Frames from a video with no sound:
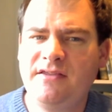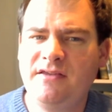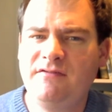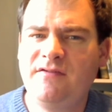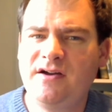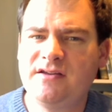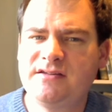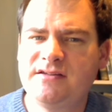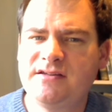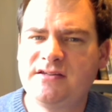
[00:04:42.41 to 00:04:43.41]
the
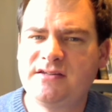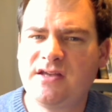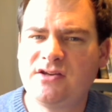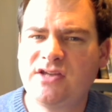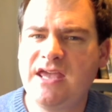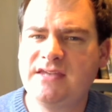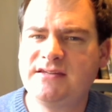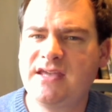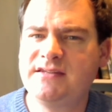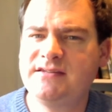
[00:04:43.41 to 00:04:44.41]
first such case
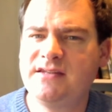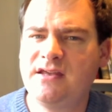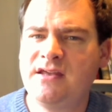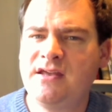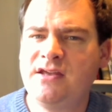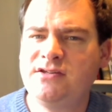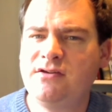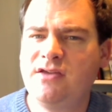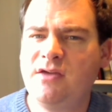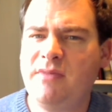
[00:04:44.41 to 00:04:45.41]
against the
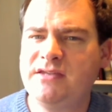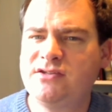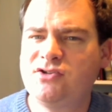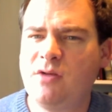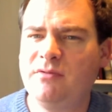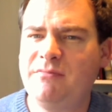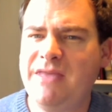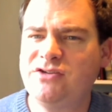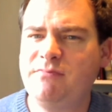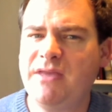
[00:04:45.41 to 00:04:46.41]
Tokyo-based troubled
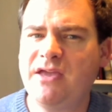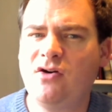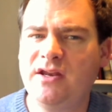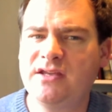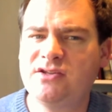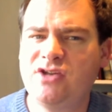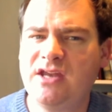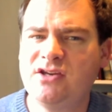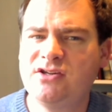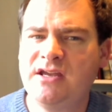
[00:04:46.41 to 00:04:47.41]
major Bitcoin
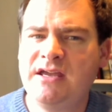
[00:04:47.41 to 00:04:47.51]
exchange.